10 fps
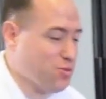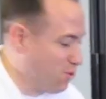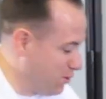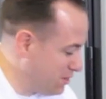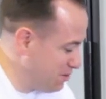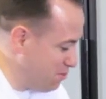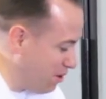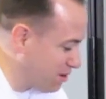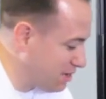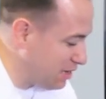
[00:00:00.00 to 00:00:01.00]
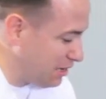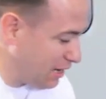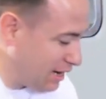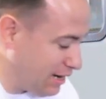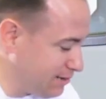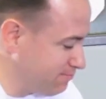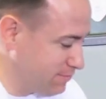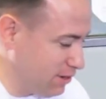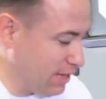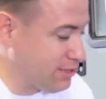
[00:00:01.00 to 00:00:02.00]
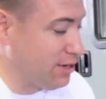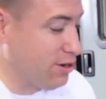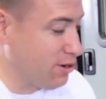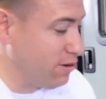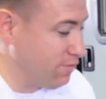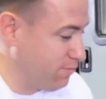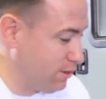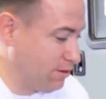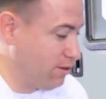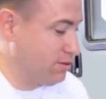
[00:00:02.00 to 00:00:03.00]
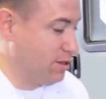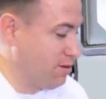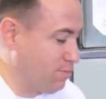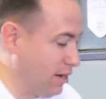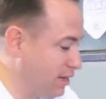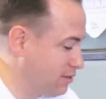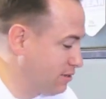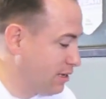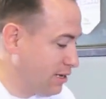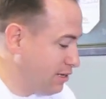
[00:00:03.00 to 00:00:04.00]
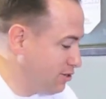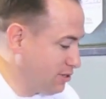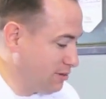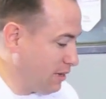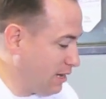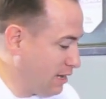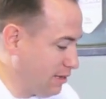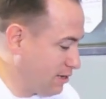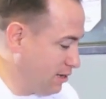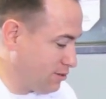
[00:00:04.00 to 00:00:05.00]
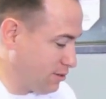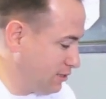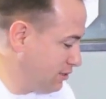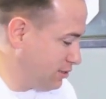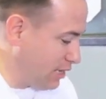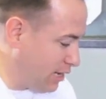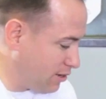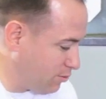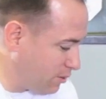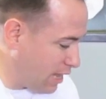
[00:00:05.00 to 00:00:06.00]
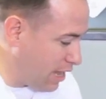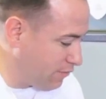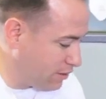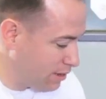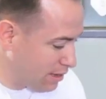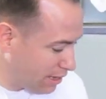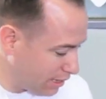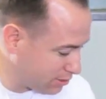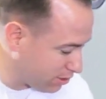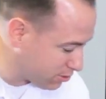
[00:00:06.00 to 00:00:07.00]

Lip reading: warranty, Mark. That's unheard of with all those other brands, usually made out of the country in China or what have you. It's also